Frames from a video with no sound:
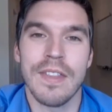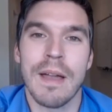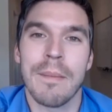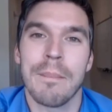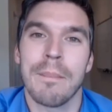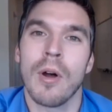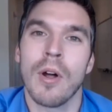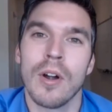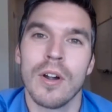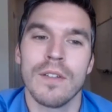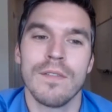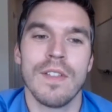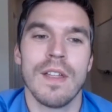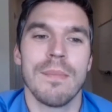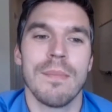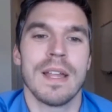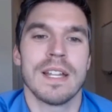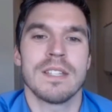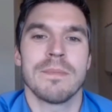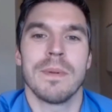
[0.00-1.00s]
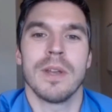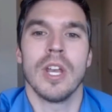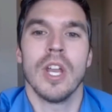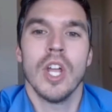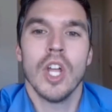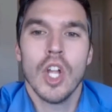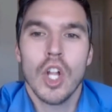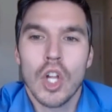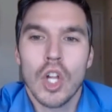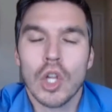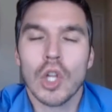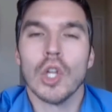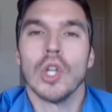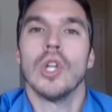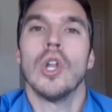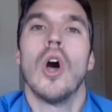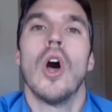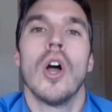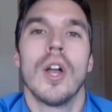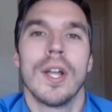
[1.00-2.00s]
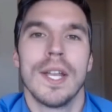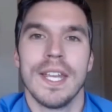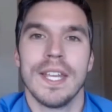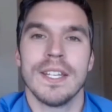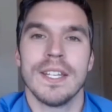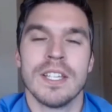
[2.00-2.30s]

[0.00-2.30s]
That part of them that's been longing